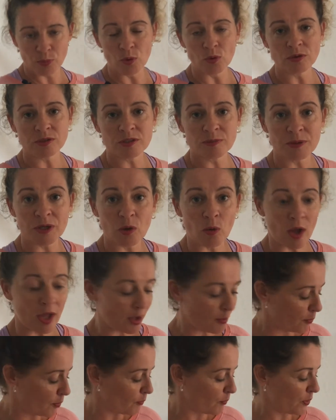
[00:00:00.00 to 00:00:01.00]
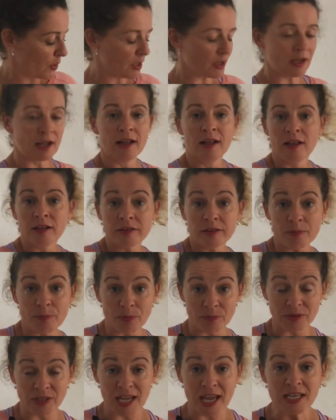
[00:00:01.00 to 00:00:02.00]
important to be quite open book,
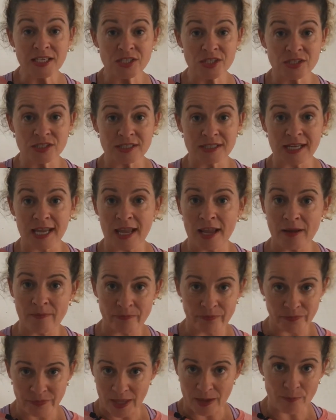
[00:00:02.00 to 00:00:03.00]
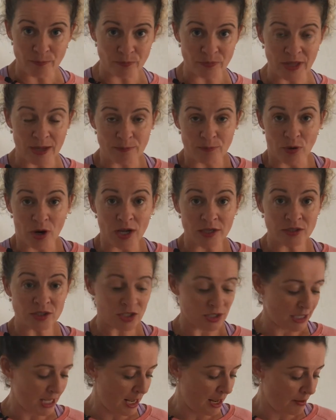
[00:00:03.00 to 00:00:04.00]
the agent's name, their
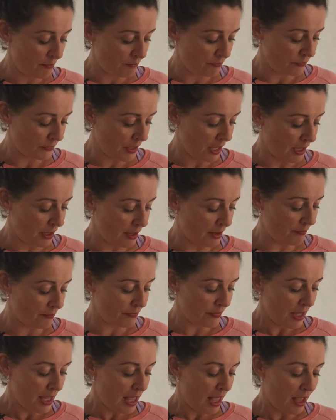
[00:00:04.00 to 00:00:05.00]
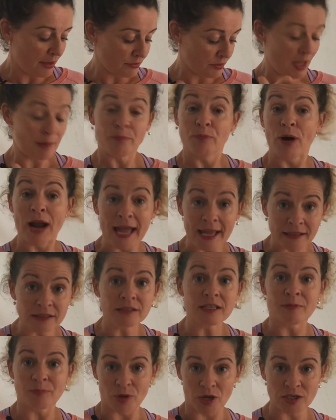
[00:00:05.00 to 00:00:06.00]
branch name, their
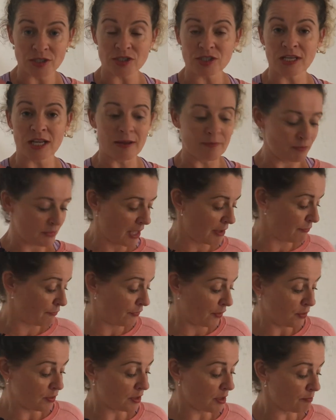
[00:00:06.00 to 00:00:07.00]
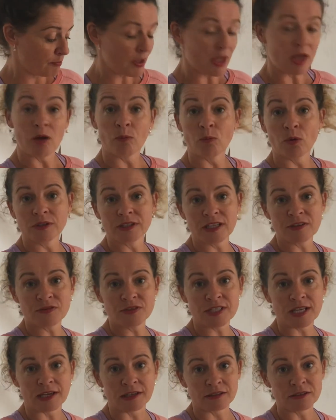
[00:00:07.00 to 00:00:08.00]
brand, their branch name, their phone number, and what they've
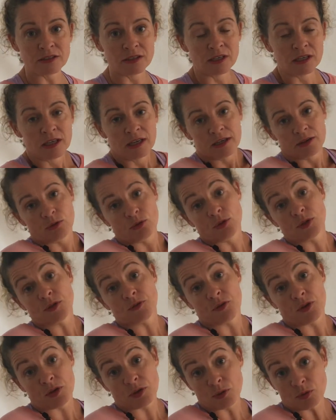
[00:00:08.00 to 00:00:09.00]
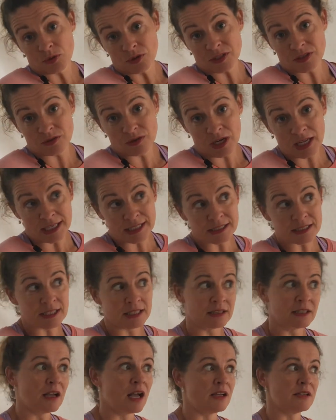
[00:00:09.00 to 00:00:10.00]
said. And of course, for our source deal clients,
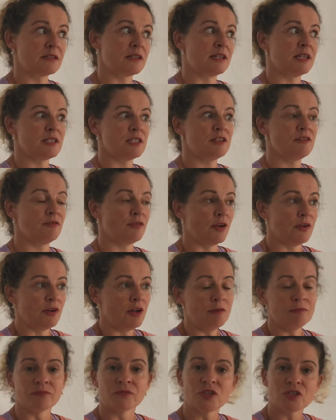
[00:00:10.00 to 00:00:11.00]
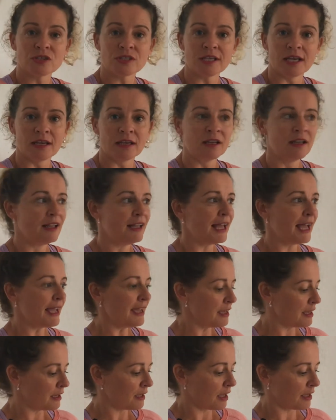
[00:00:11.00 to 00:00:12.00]
then the guys can actually phone up and just say,
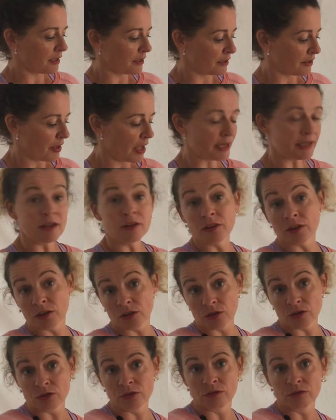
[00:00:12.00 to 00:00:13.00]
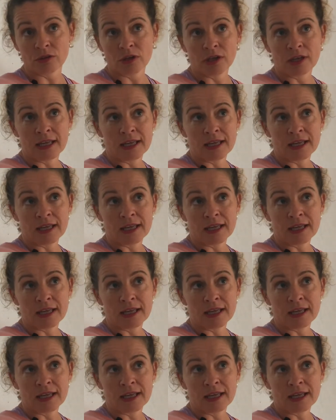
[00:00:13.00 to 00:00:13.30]
"Hey, I know that you